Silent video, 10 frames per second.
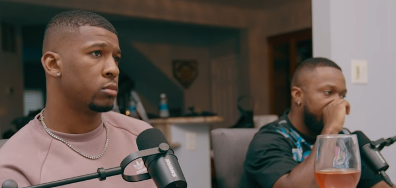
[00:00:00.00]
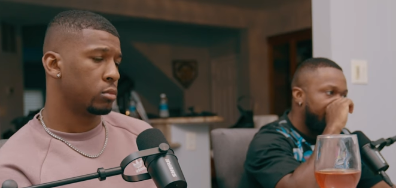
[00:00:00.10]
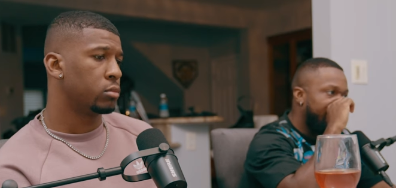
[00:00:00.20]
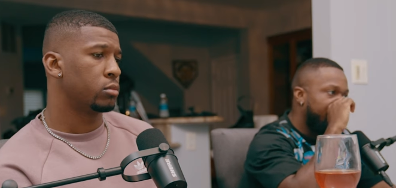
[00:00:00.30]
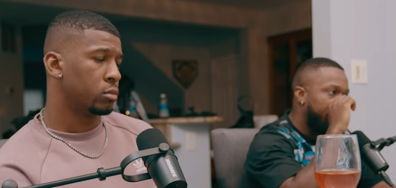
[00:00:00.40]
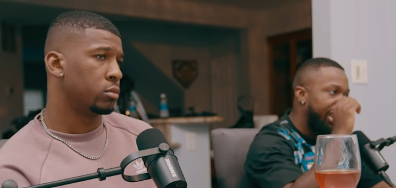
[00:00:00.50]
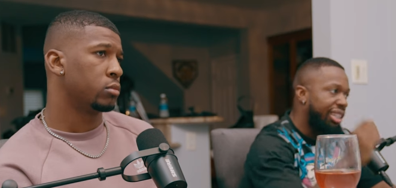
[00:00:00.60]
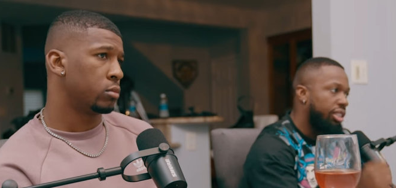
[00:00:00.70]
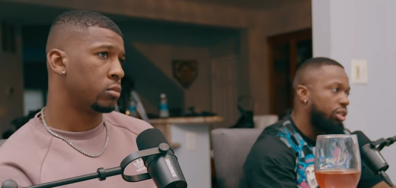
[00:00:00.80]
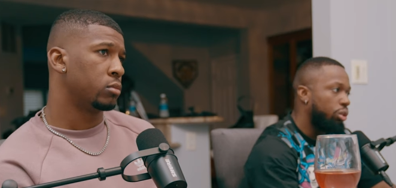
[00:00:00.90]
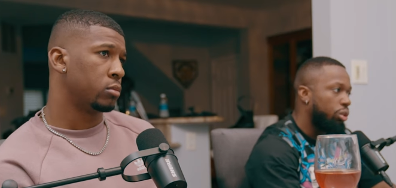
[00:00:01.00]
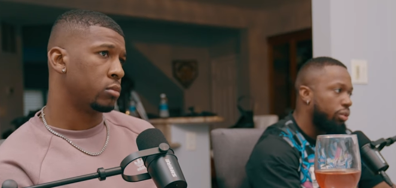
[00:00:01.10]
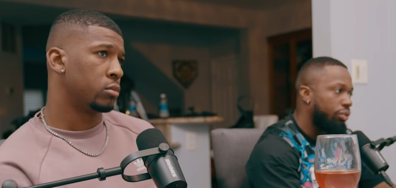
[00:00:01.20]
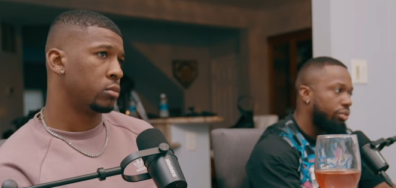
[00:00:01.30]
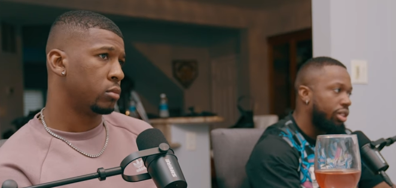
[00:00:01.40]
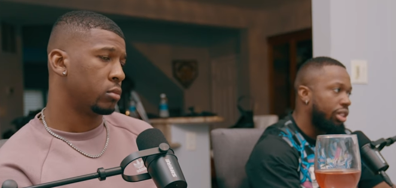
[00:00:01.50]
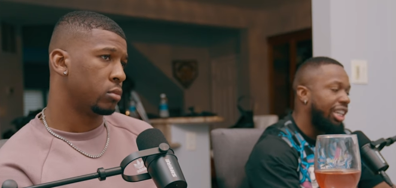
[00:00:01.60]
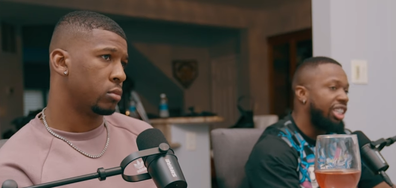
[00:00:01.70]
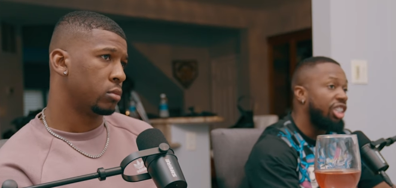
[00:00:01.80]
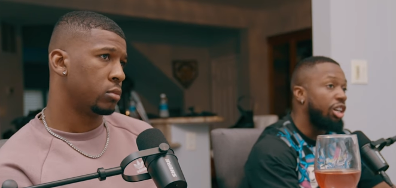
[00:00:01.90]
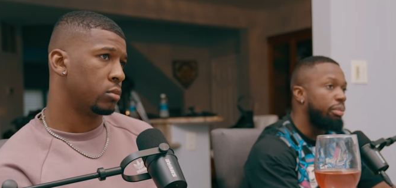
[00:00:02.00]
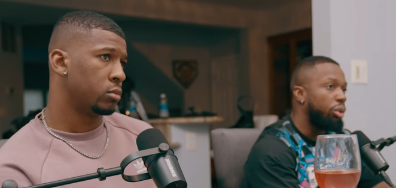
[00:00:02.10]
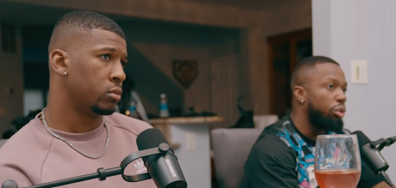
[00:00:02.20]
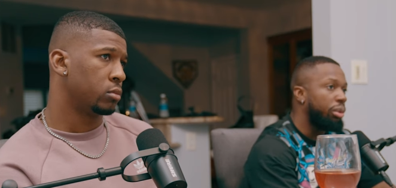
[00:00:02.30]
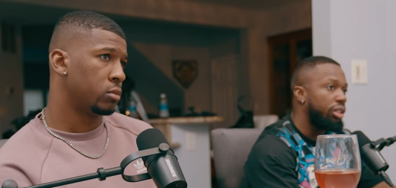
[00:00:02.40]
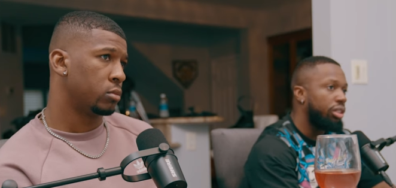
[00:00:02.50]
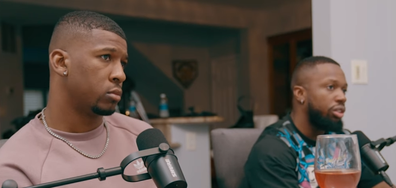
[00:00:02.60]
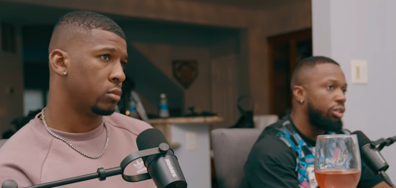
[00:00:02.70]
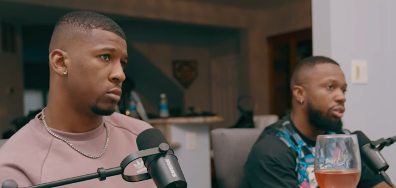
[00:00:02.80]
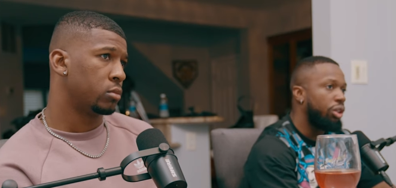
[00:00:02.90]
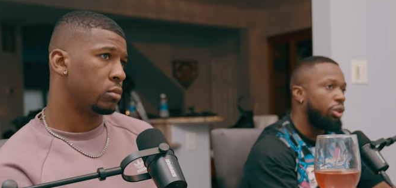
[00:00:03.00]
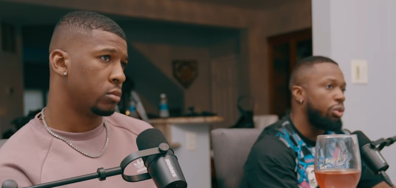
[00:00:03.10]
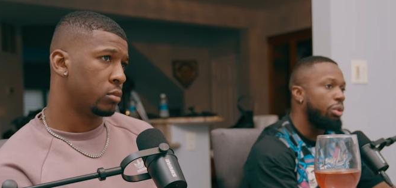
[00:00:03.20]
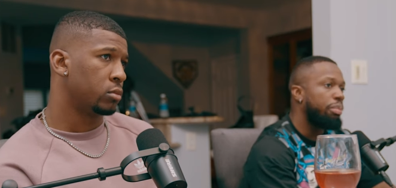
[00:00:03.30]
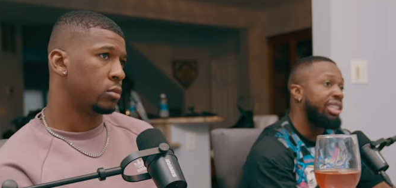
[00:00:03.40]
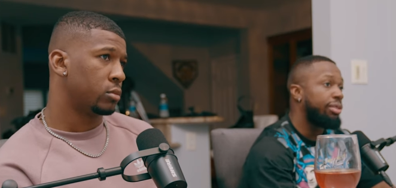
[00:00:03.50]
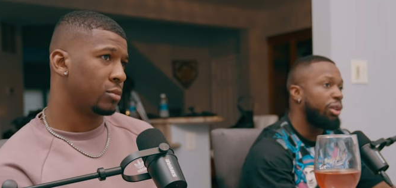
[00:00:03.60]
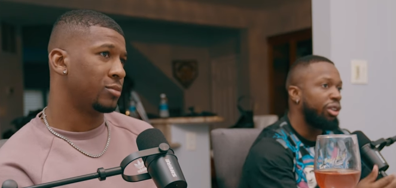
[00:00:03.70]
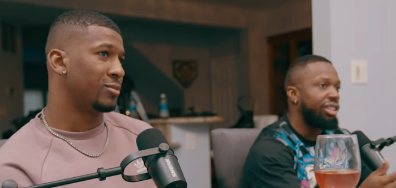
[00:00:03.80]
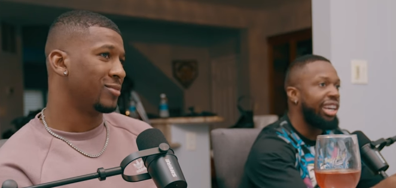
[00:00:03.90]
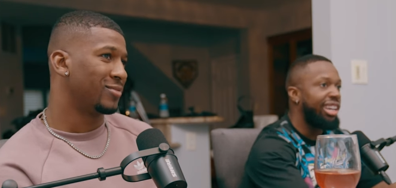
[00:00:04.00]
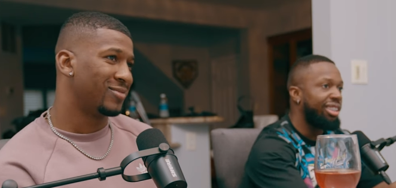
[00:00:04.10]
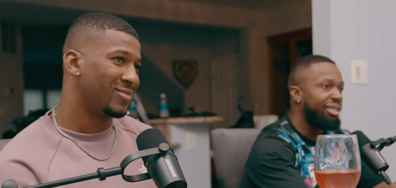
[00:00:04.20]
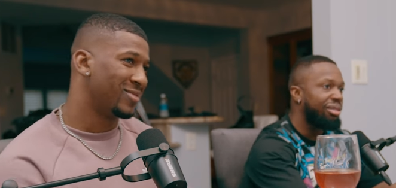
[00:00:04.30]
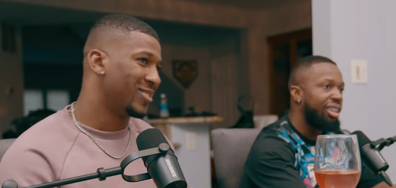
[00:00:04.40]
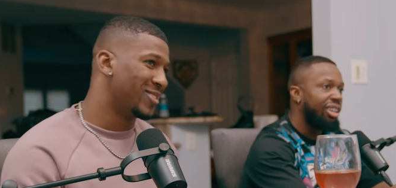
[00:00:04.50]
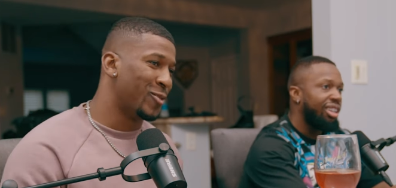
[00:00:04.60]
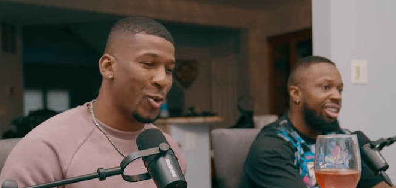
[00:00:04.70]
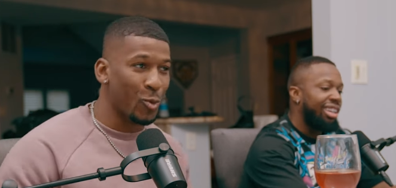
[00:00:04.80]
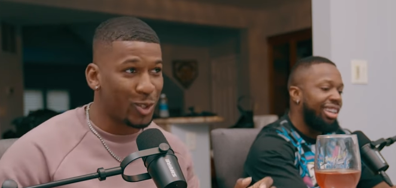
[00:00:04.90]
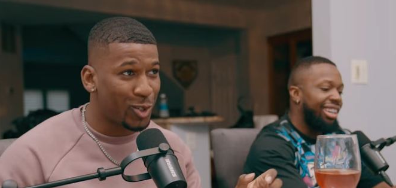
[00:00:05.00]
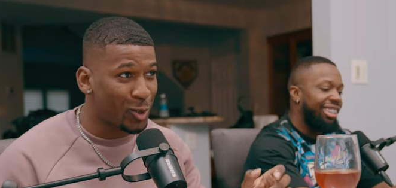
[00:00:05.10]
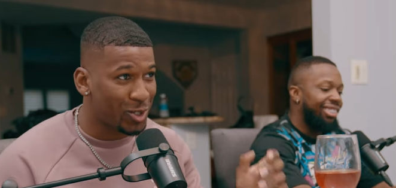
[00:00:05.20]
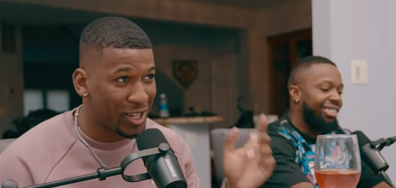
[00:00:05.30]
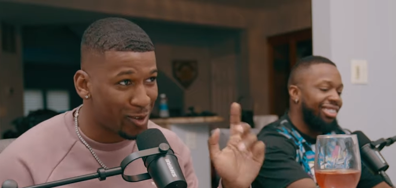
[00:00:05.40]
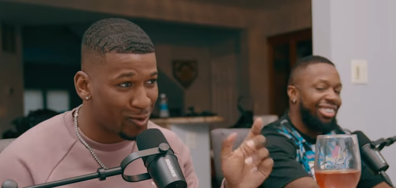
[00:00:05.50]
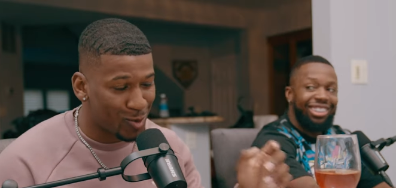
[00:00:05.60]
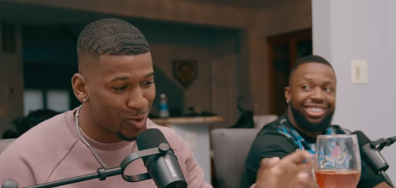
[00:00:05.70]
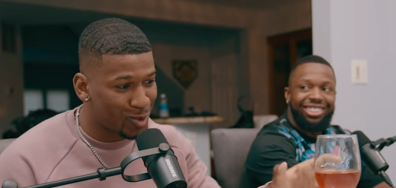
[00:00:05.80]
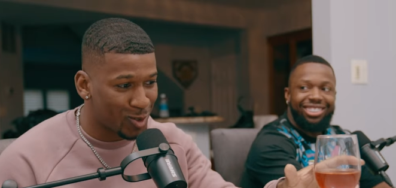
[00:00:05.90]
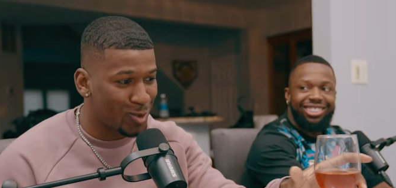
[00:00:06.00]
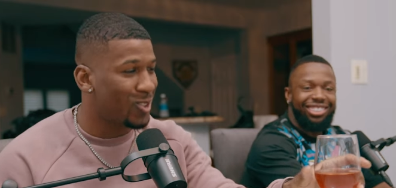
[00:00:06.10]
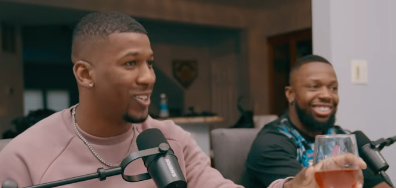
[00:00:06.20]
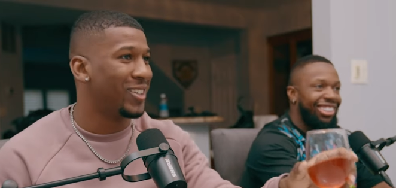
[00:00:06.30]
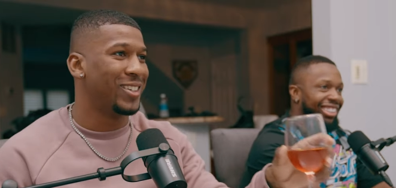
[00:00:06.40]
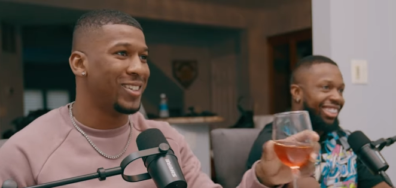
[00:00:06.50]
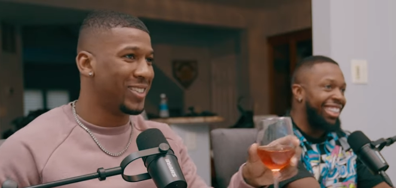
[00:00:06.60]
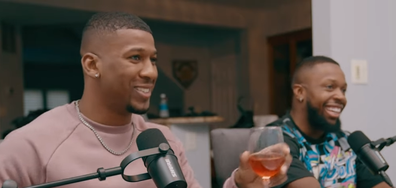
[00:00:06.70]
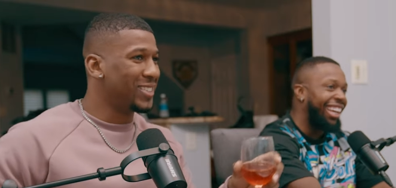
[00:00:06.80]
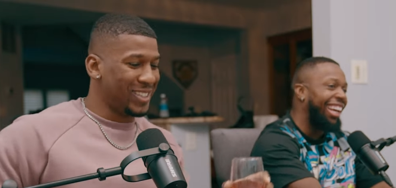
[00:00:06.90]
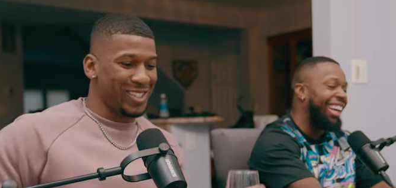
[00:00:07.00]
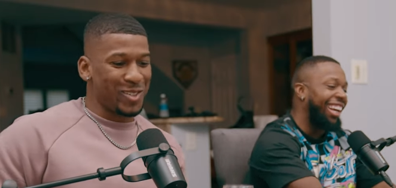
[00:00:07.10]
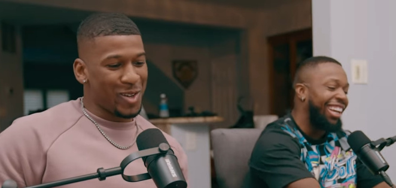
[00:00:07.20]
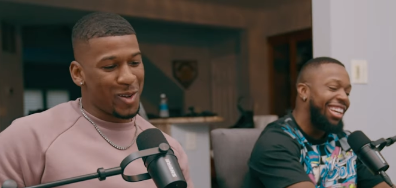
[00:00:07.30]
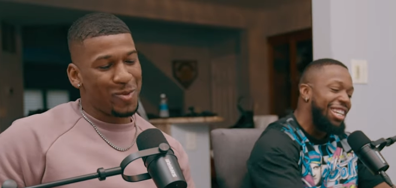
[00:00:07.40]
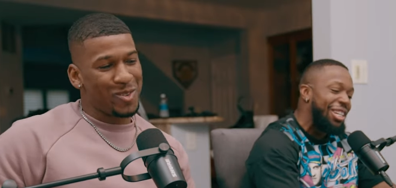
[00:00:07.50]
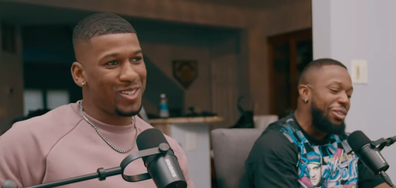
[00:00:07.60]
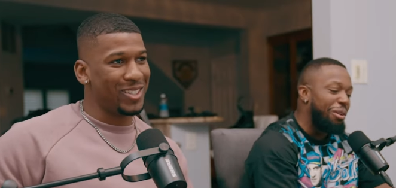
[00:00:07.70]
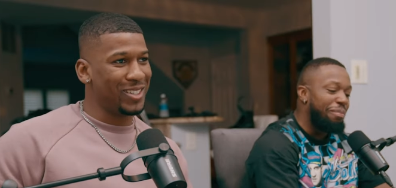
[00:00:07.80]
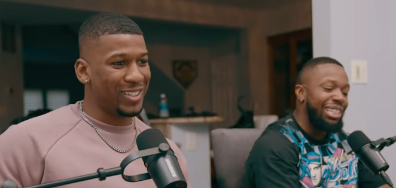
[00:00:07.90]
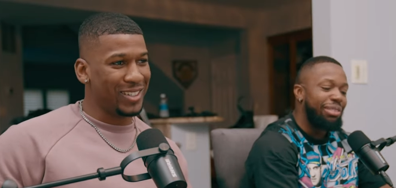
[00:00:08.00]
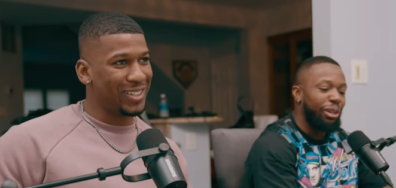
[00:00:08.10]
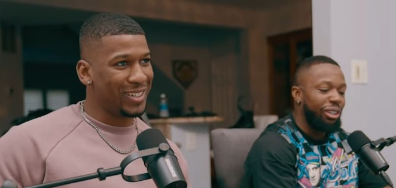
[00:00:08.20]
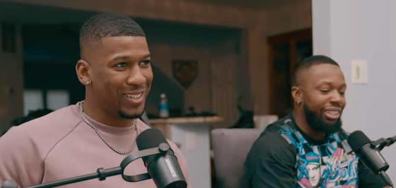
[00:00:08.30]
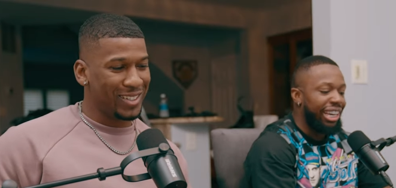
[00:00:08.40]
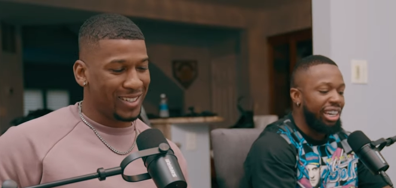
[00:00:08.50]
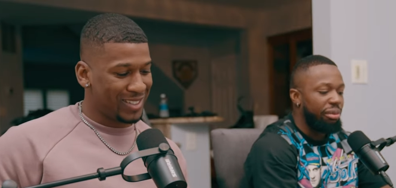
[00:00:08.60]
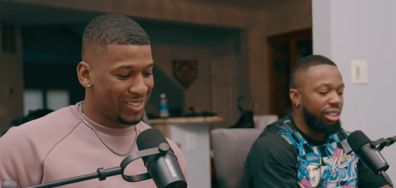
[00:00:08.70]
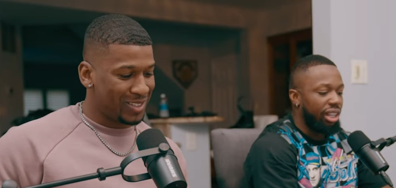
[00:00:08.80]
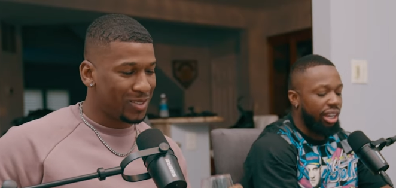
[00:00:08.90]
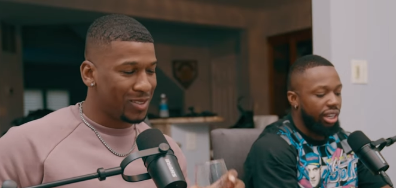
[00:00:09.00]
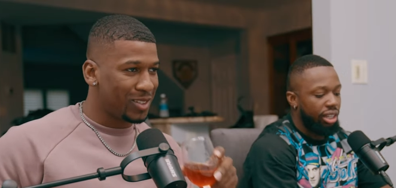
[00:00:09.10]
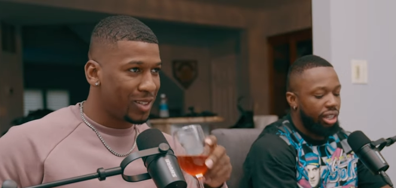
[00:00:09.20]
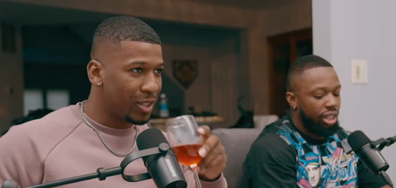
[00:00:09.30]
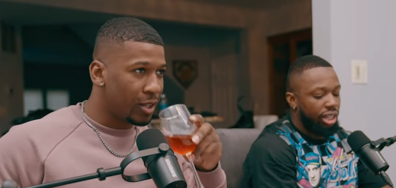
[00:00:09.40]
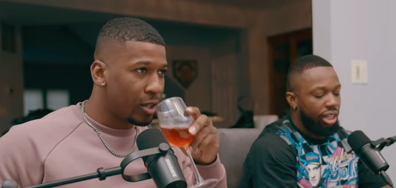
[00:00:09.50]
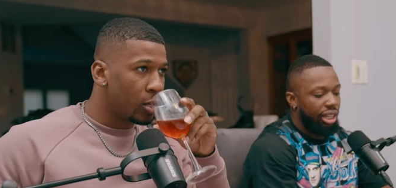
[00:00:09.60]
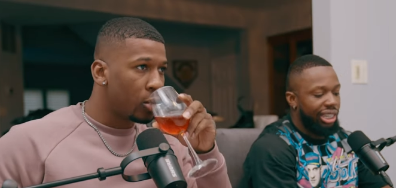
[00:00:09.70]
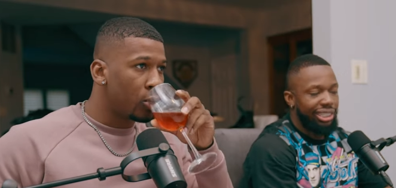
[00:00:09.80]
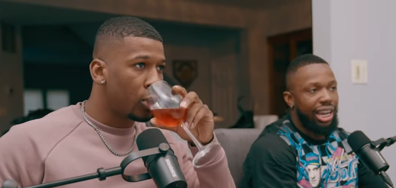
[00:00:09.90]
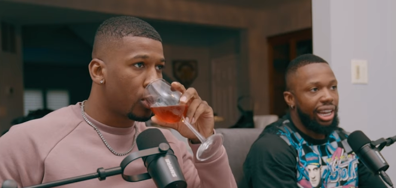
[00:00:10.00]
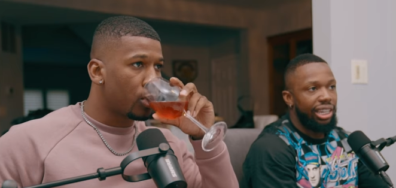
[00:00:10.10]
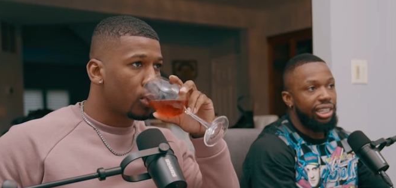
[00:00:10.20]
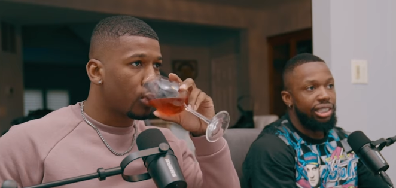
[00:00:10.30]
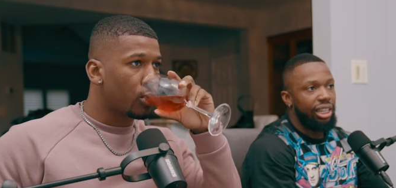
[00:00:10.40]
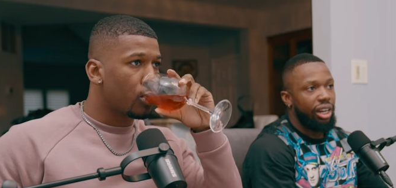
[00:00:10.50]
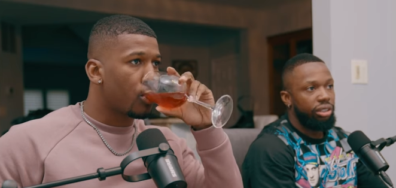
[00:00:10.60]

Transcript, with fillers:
Speaker 1: Take us back to like young Boobie. You know, mm-hmm. you a Pittsburgh native. one
Speaker 2: two. Shout out right. for one two. Yeah, yeah,
Speaker 1: got to. You a Pittsburgh native, and like, it's not easy out